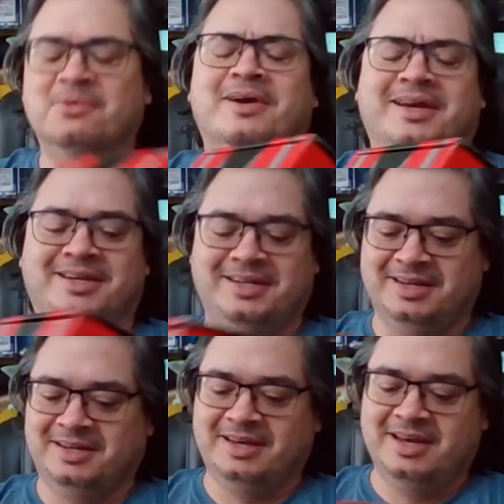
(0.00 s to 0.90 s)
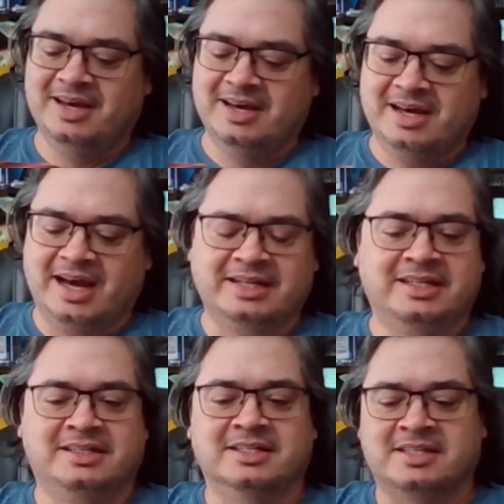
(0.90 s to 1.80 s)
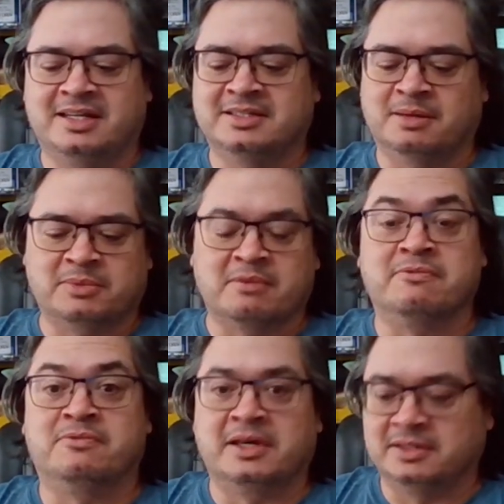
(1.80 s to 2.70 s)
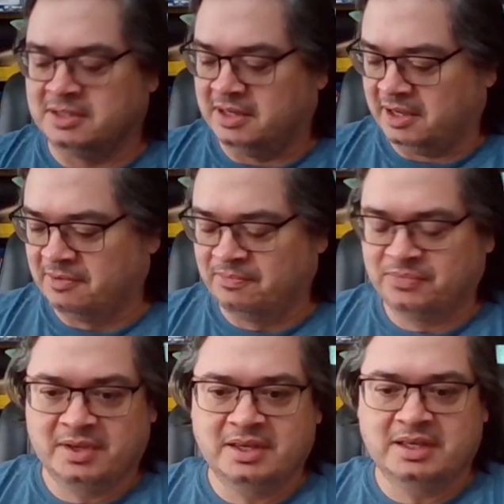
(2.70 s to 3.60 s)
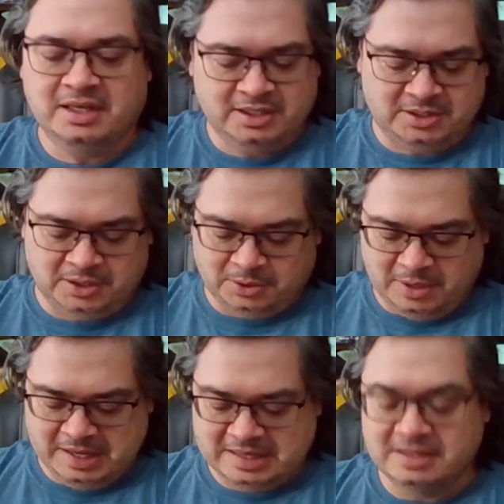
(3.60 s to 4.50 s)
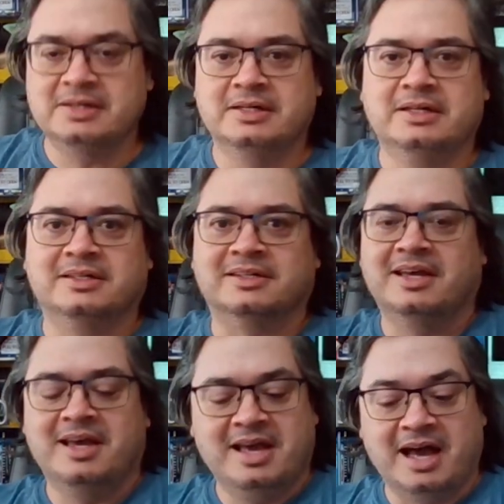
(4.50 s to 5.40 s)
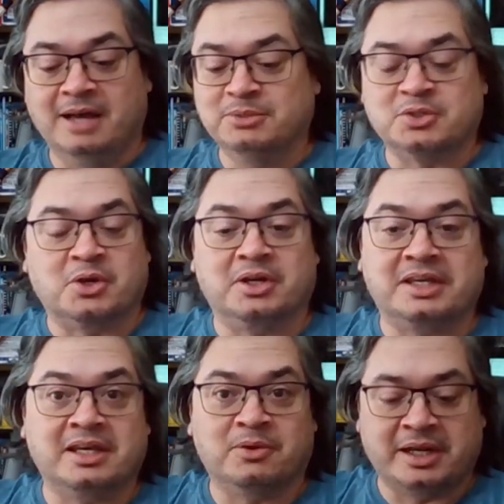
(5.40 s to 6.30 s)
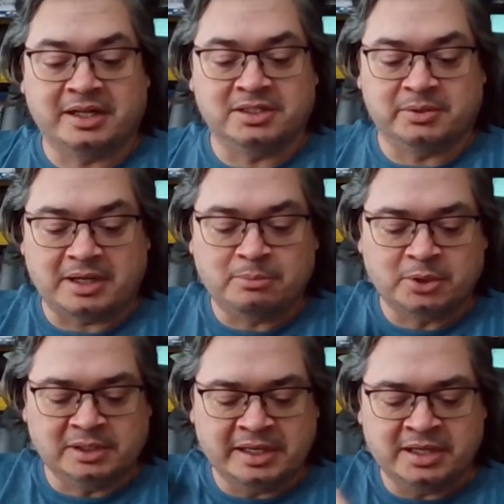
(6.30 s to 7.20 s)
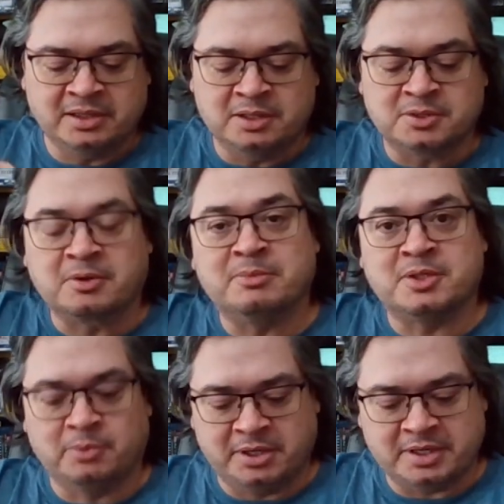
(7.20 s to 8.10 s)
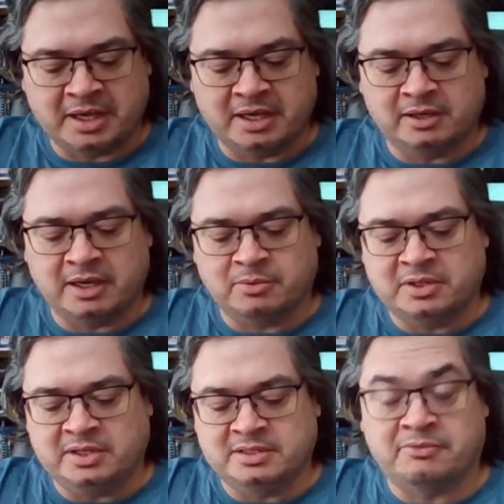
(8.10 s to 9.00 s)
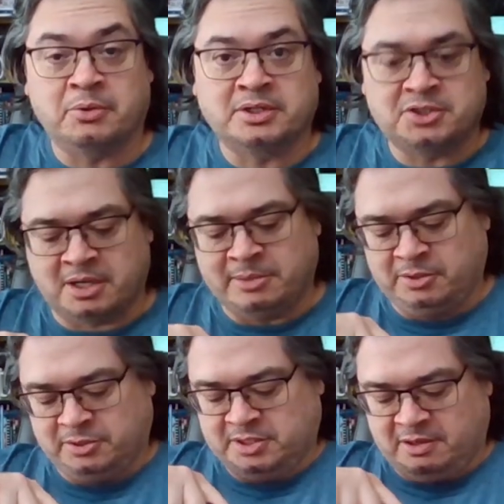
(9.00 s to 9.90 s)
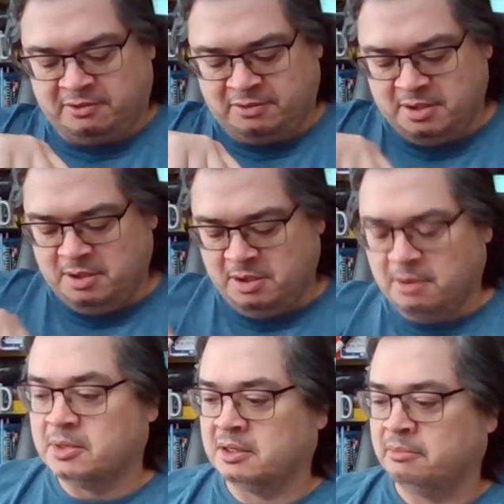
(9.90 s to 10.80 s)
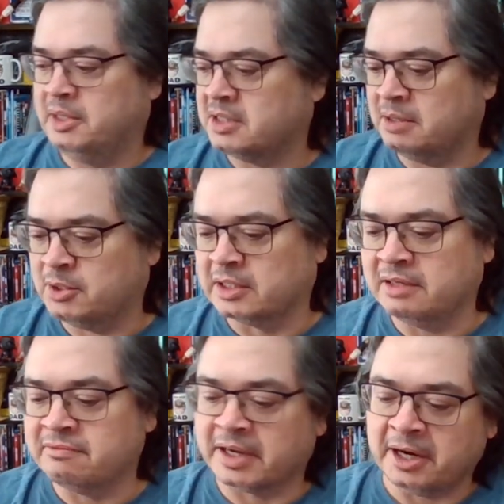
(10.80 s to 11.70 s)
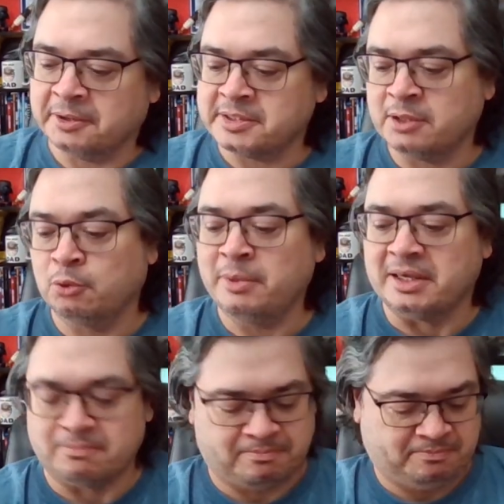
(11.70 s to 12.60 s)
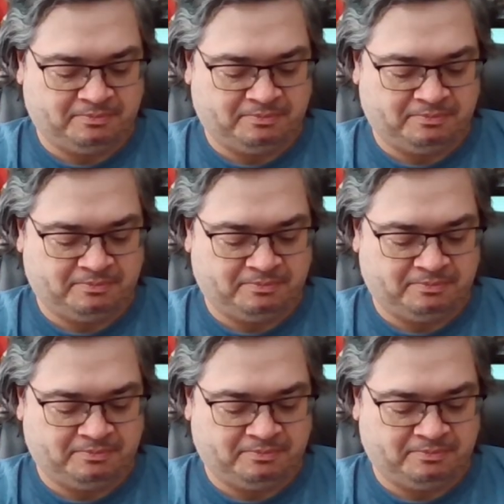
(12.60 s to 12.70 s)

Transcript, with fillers: All right. I need this. I need something fun today. So I'm just going to get right into it. I'll put a link in the description where you can get one of these if you want to check them out yourself. But in the meantime, you can live vicariously through me.